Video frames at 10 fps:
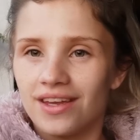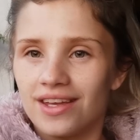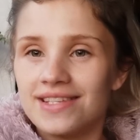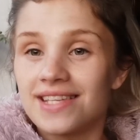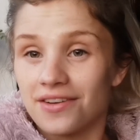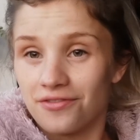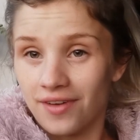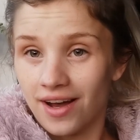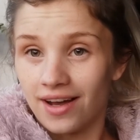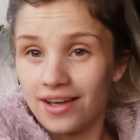instead of
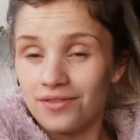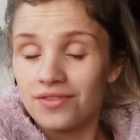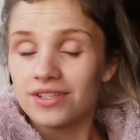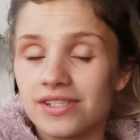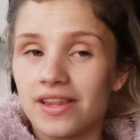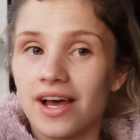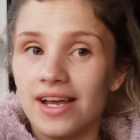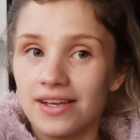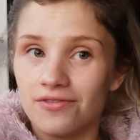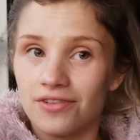5, so that
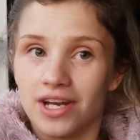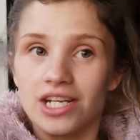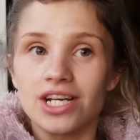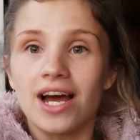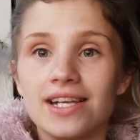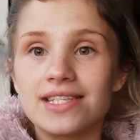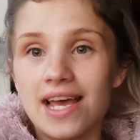I can finish at